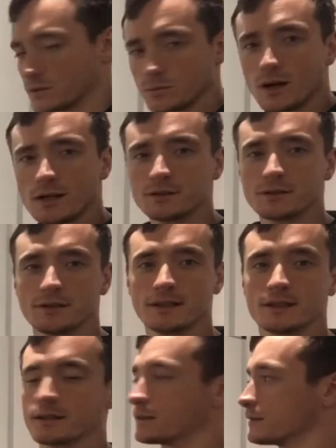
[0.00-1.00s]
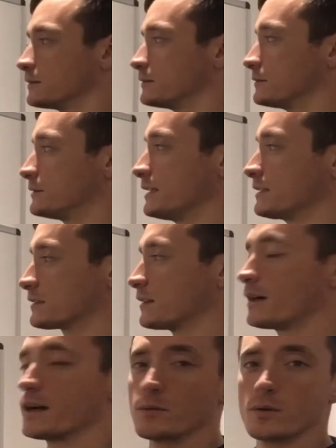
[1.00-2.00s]
So why do you think this
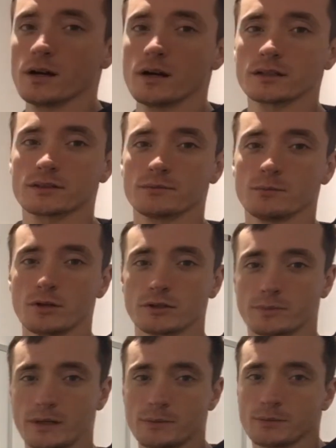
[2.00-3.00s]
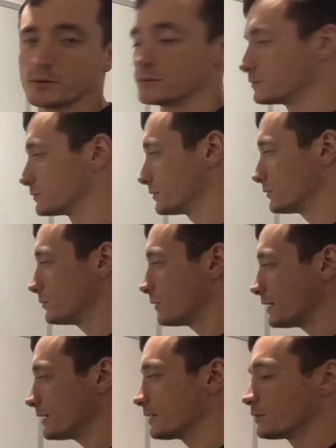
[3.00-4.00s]
diet works for most people? Well,
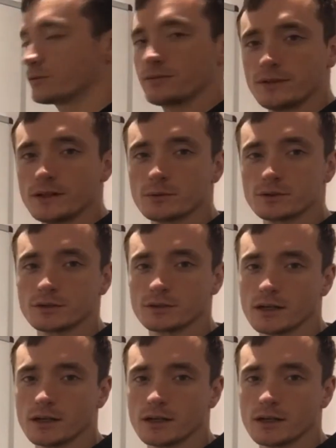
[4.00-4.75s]
one, it will fit with your